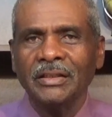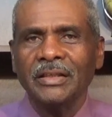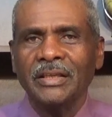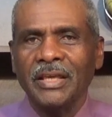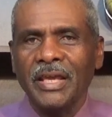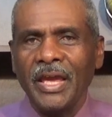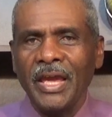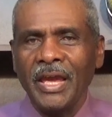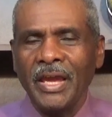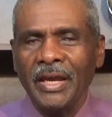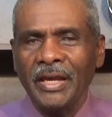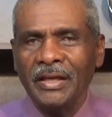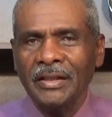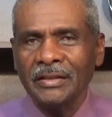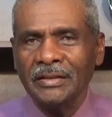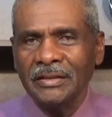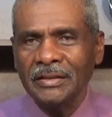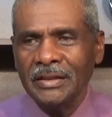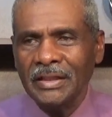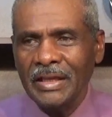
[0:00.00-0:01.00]

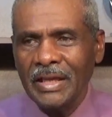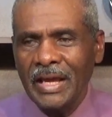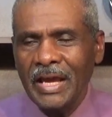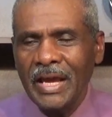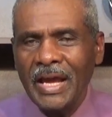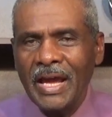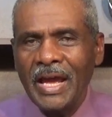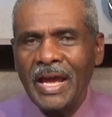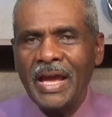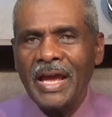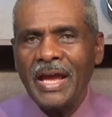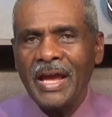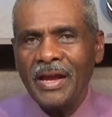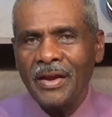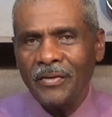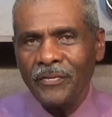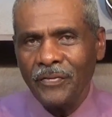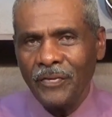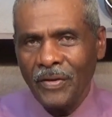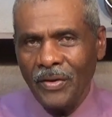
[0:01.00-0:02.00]
can
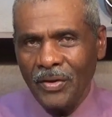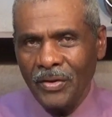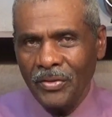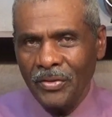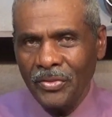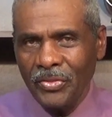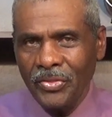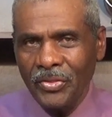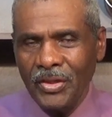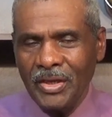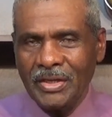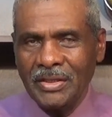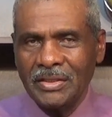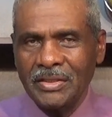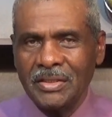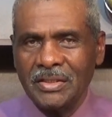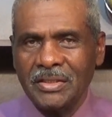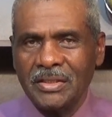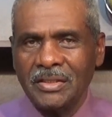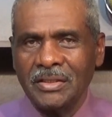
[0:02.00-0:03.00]
have
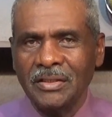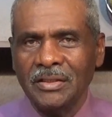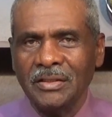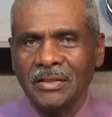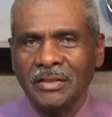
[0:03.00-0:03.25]
this.